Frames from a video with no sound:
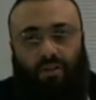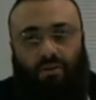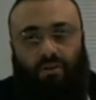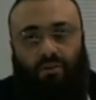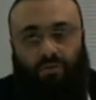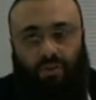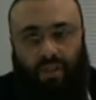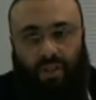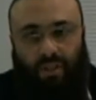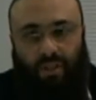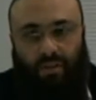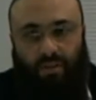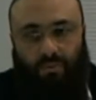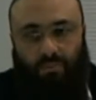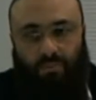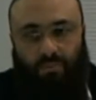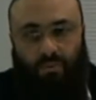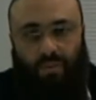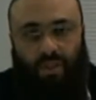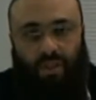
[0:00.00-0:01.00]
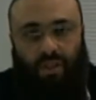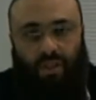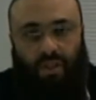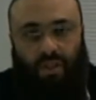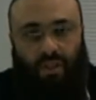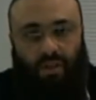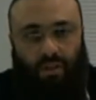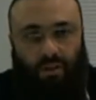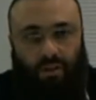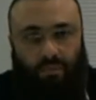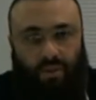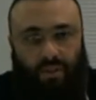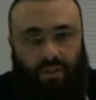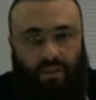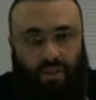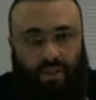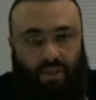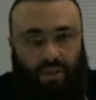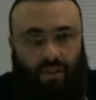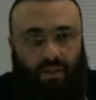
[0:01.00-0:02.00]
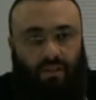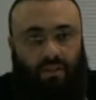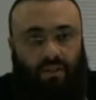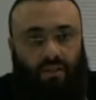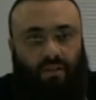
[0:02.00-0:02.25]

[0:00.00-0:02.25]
freedom and liberty.